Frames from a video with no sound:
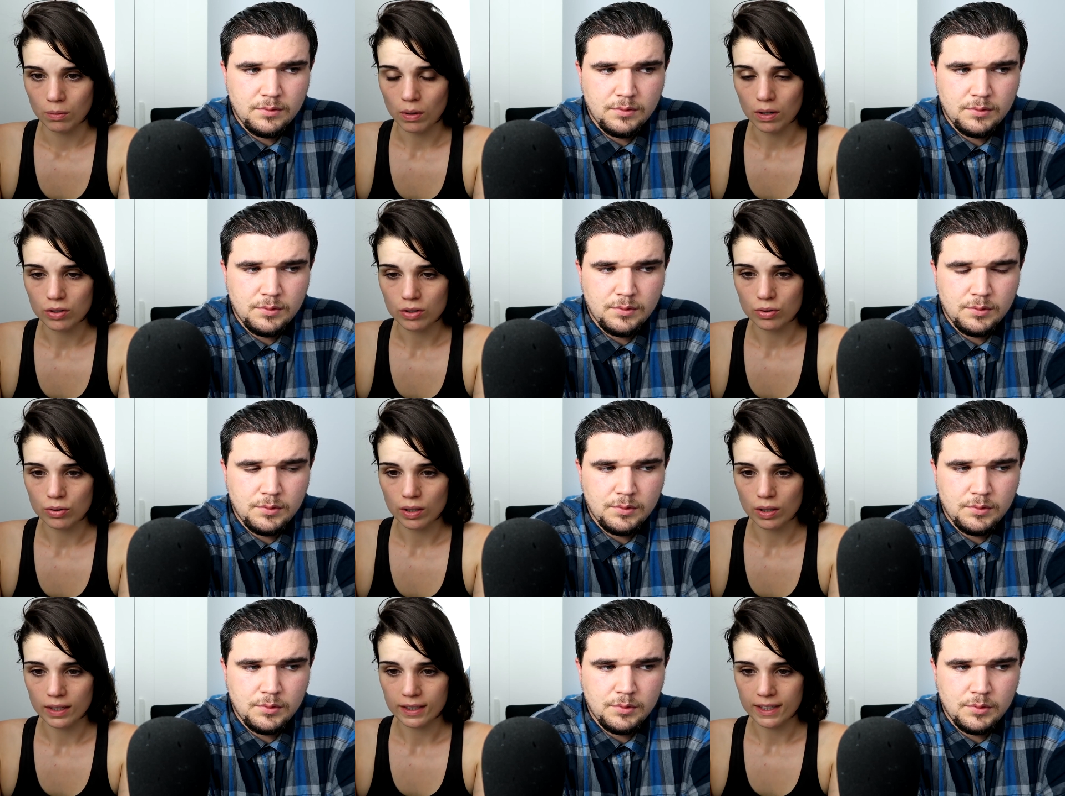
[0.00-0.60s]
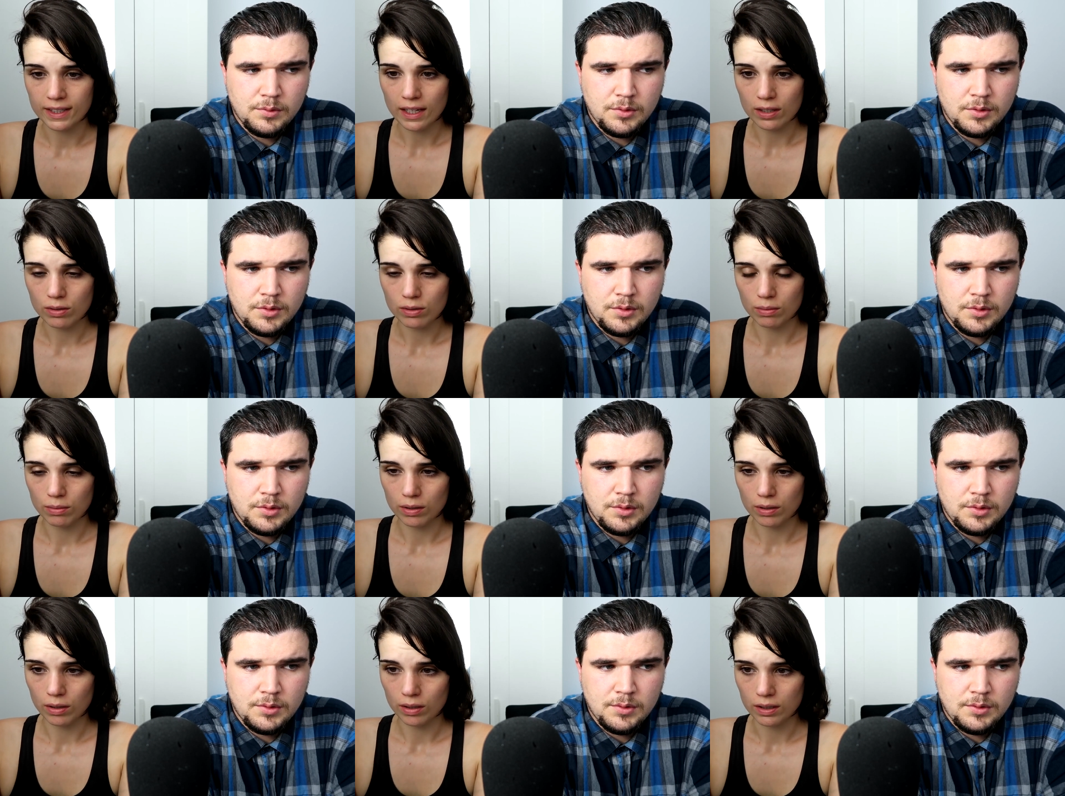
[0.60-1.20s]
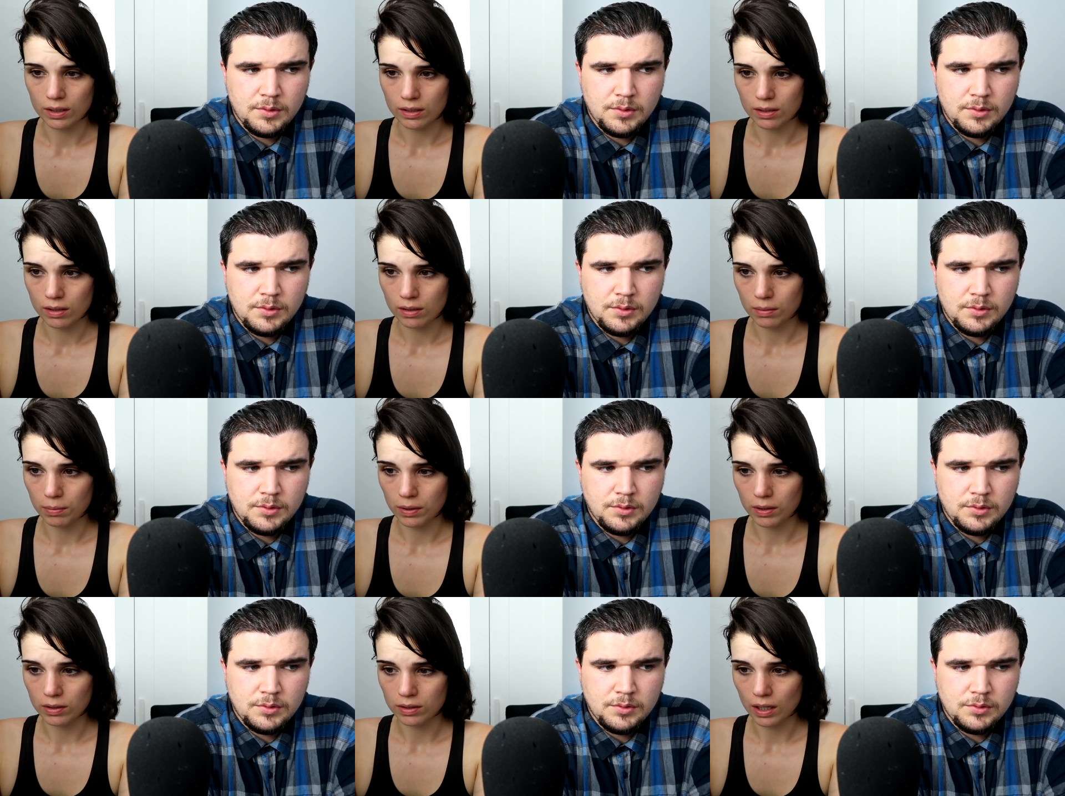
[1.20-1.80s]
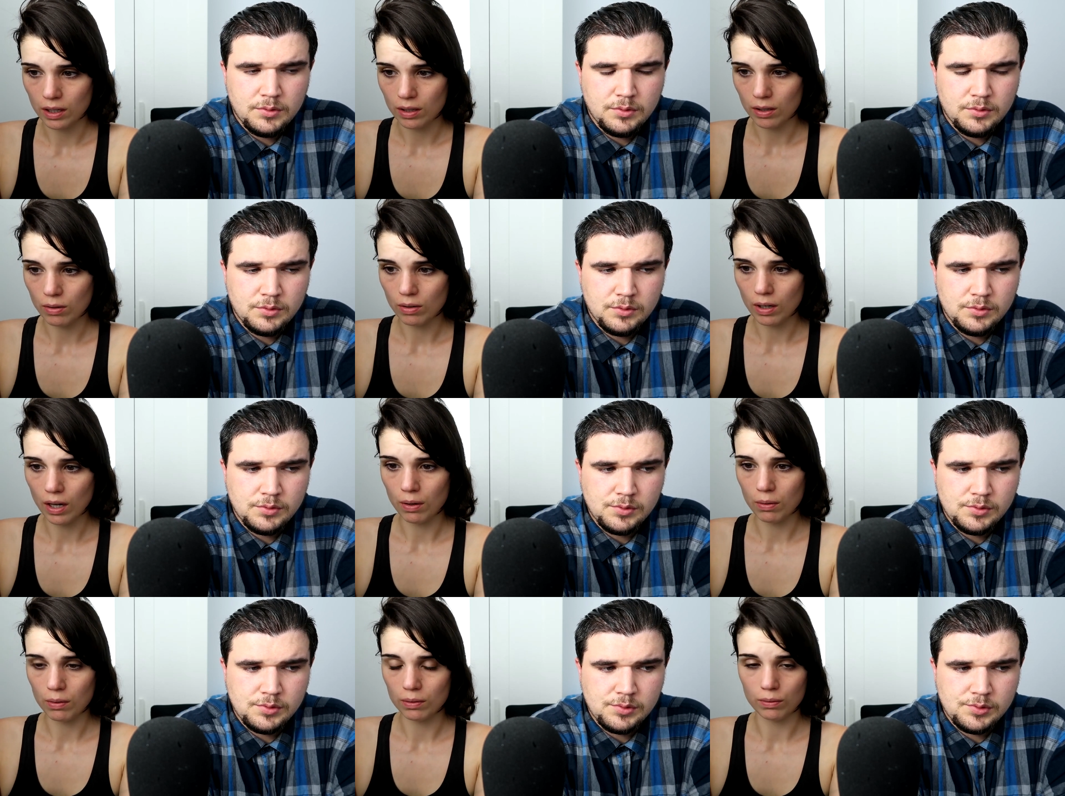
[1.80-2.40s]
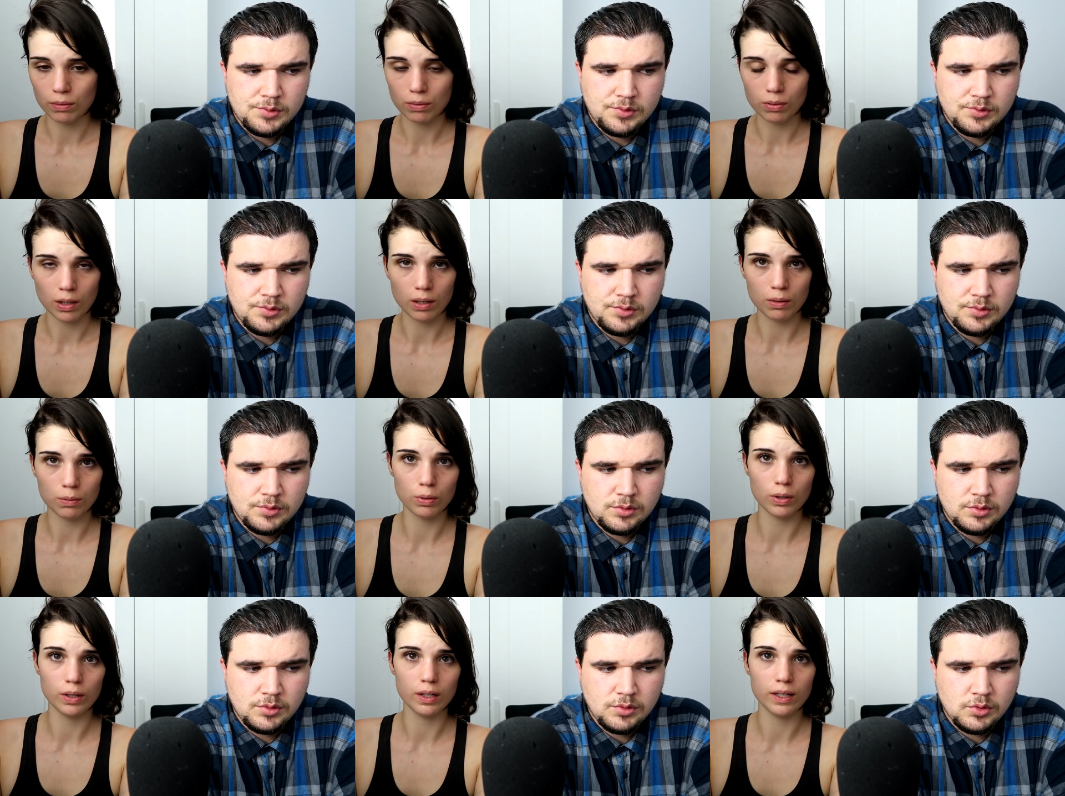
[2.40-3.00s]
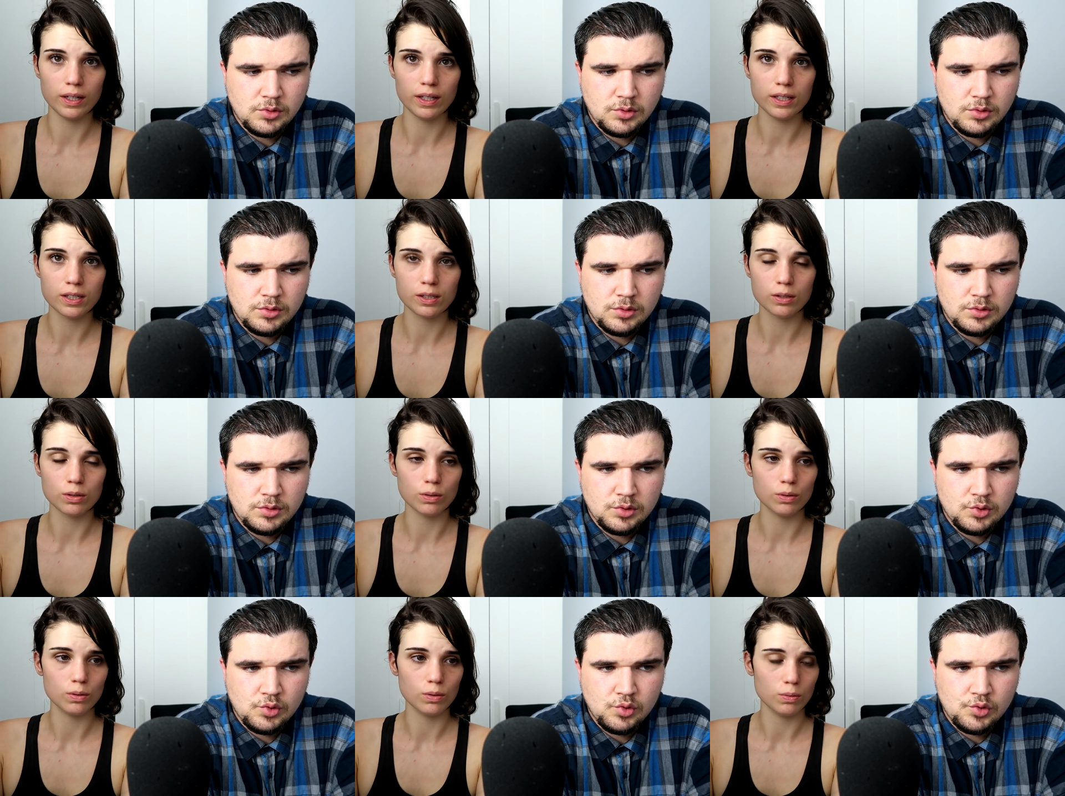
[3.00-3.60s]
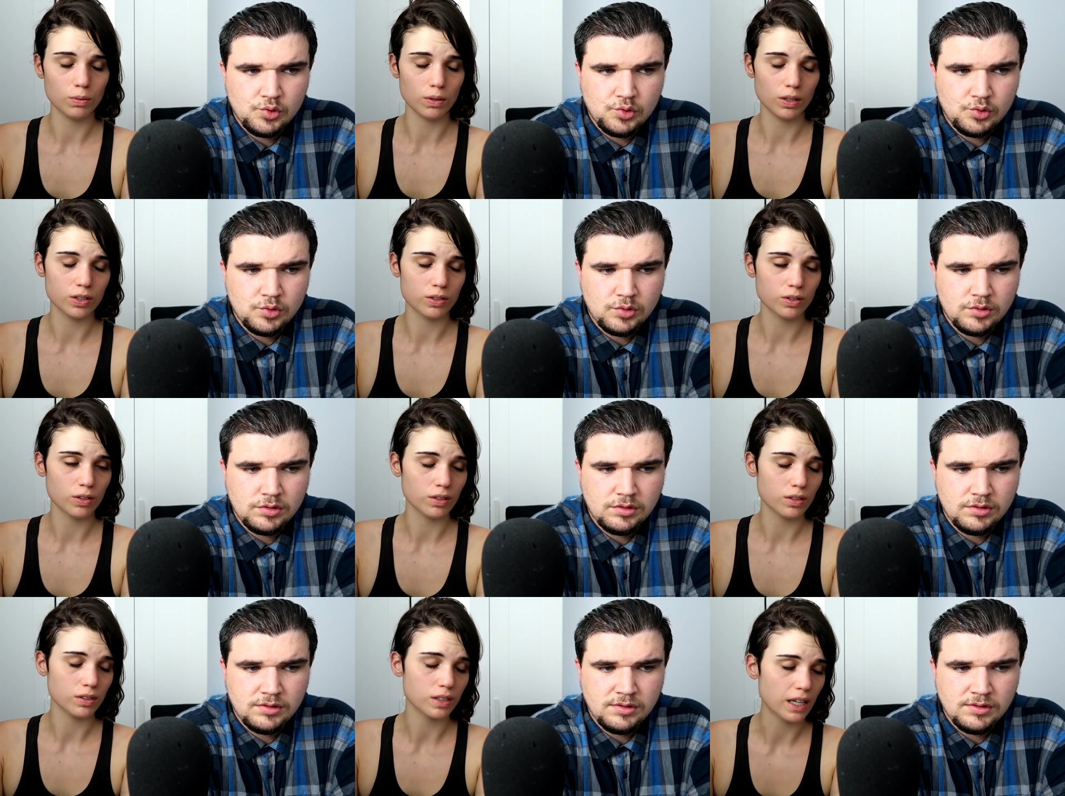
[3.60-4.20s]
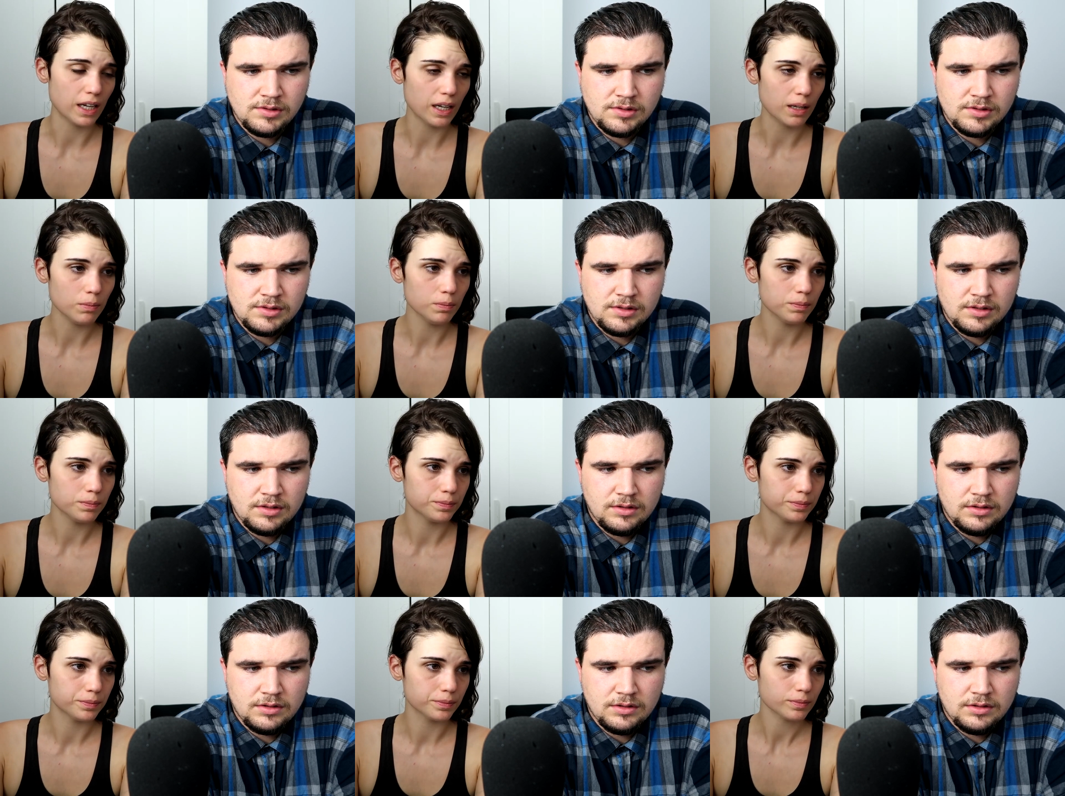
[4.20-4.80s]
Speaker 1: well, it's really sad, to be honest, because I know how it, what it is to, well, it's not the same,